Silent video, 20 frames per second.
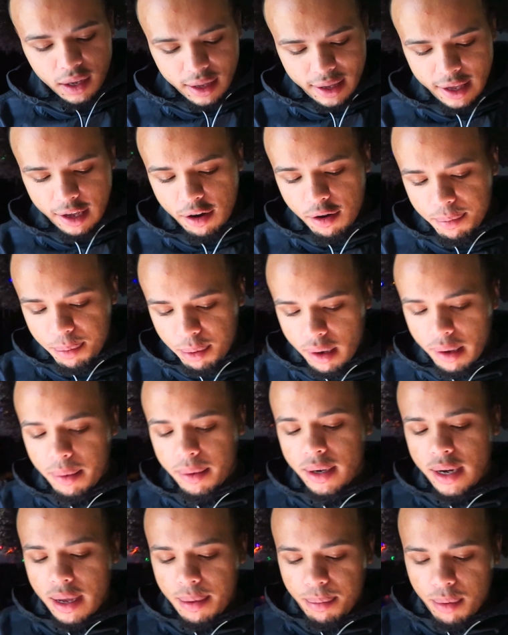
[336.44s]
Key on point
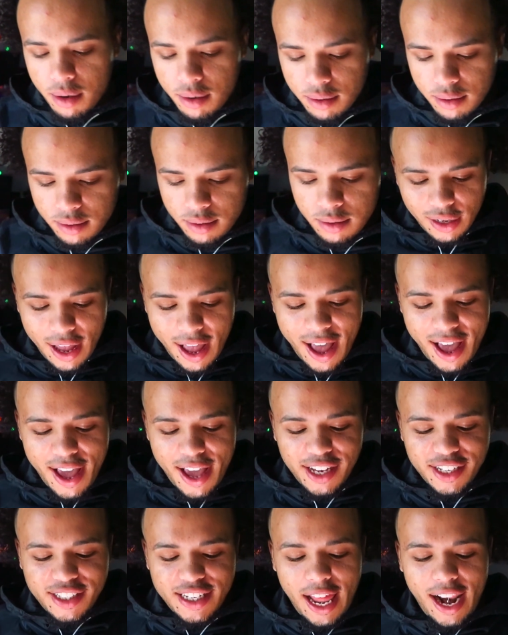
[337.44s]
with that, bro.
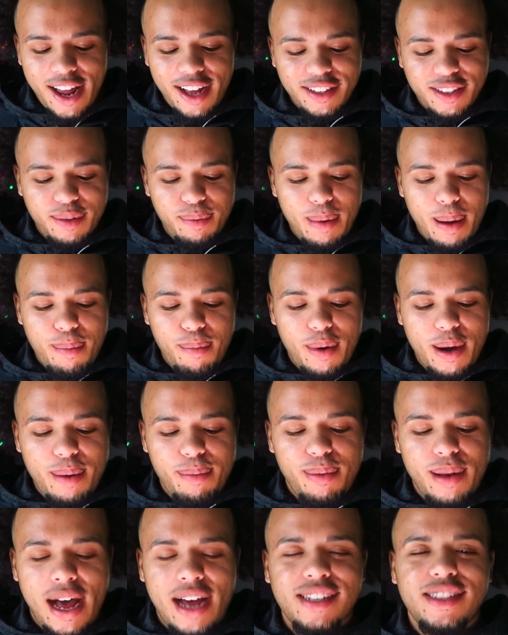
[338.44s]
Hey, shout out to my boy
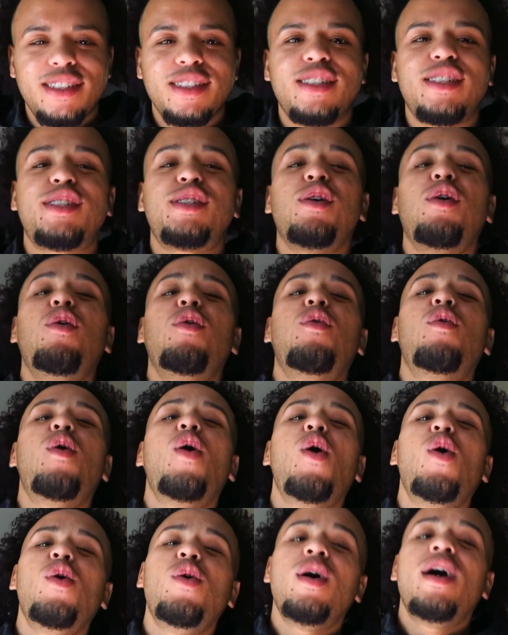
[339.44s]
Blaster
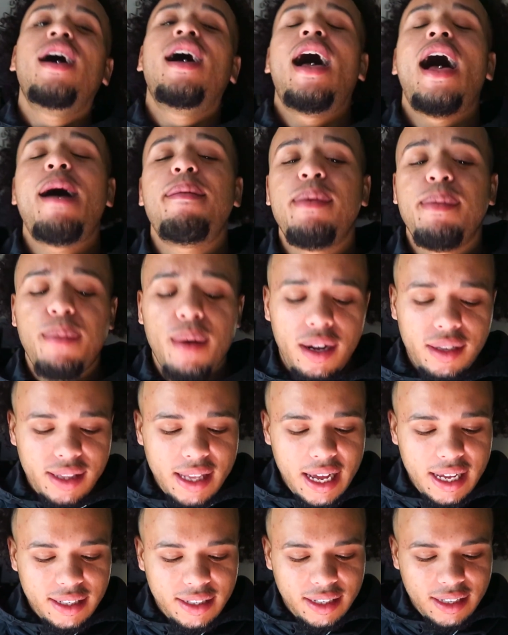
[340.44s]
Sue. Happy
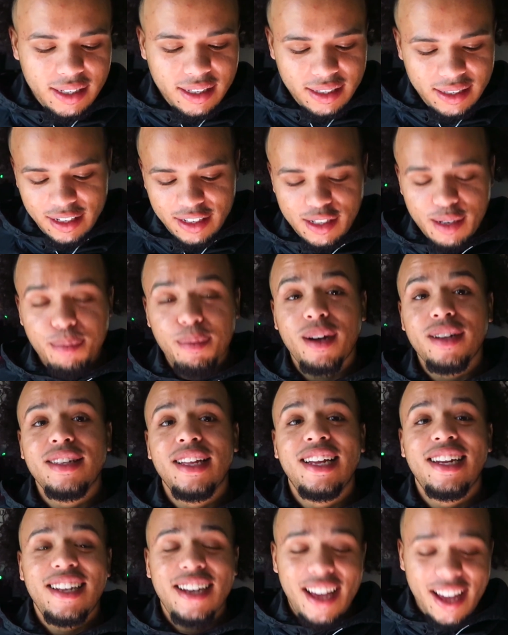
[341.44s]
birthday, G. It's your
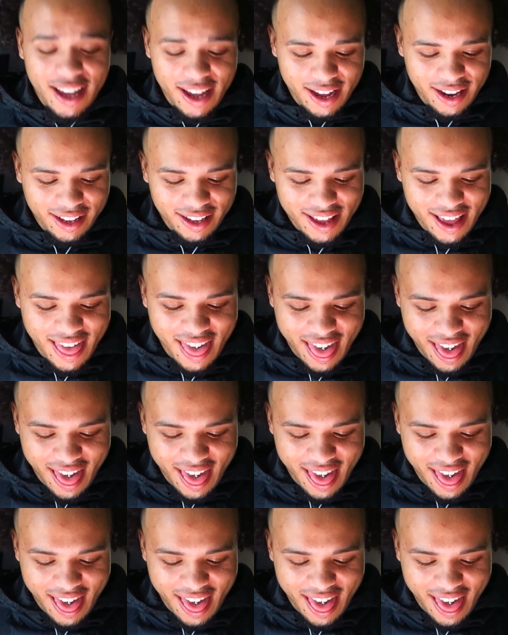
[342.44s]
birthday today, ain't it?